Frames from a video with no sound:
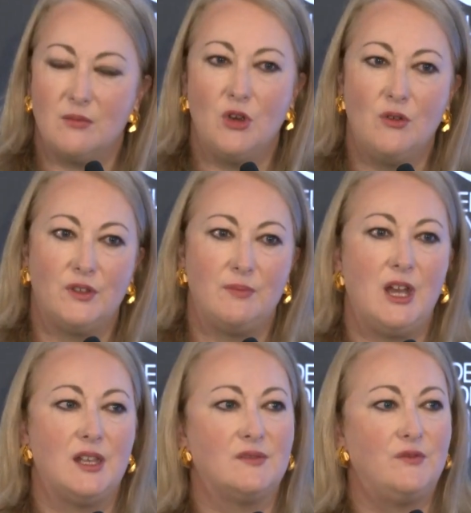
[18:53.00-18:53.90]
over the
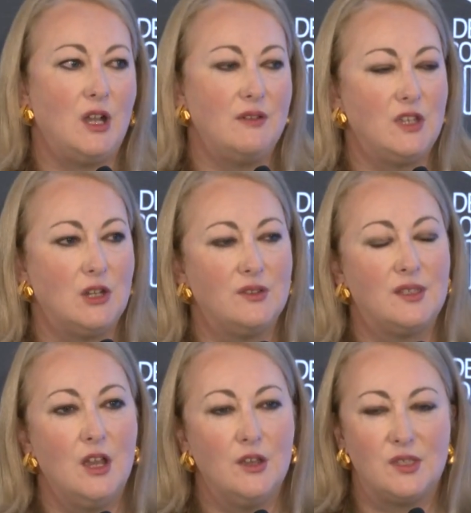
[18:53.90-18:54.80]
past 5 years.
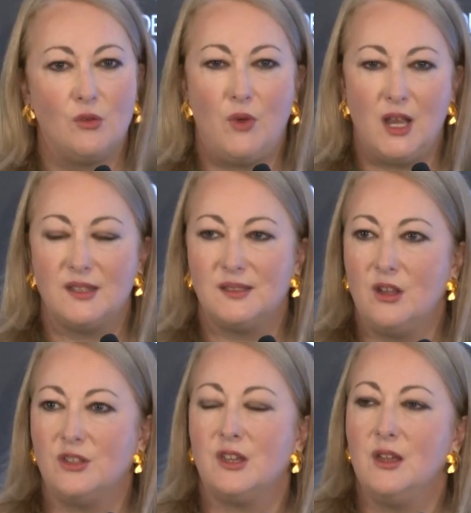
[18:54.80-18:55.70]
So while it's
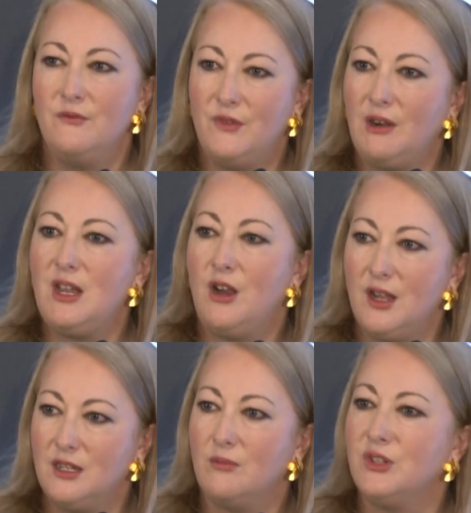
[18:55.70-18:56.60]
not very high
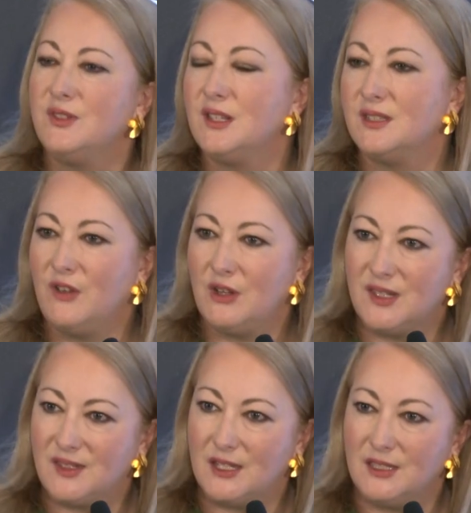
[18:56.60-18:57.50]
numbers, it's very
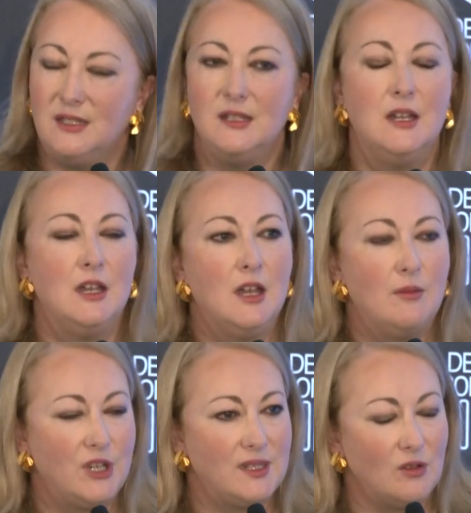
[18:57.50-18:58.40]
steady.
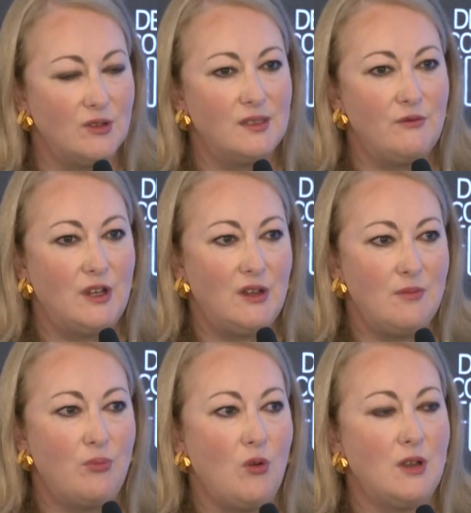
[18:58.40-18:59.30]
But it's also very
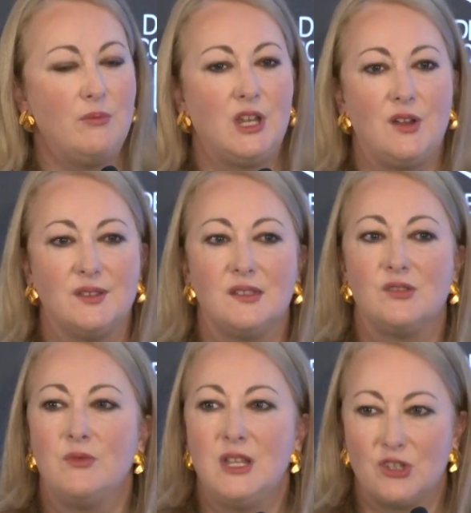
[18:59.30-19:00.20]
important because it's
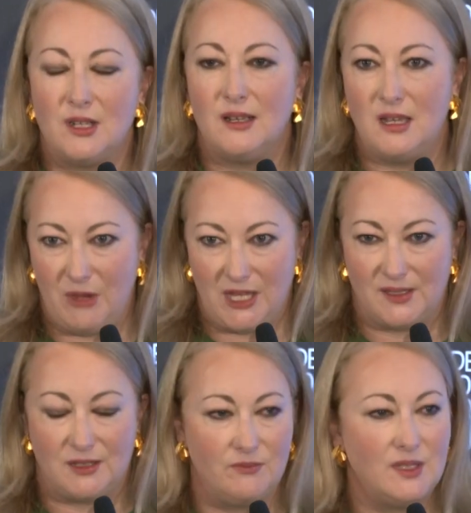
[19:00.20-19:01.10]
regionally
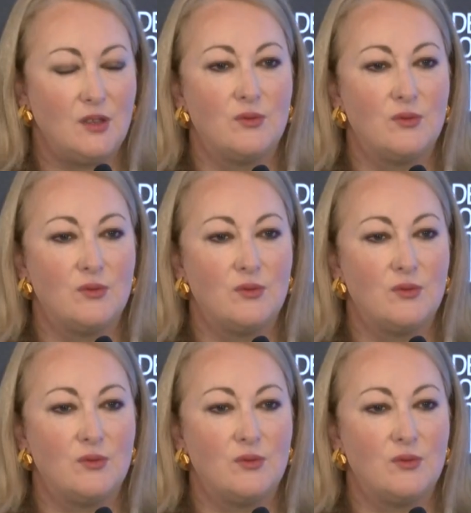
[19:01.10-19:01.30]
based. So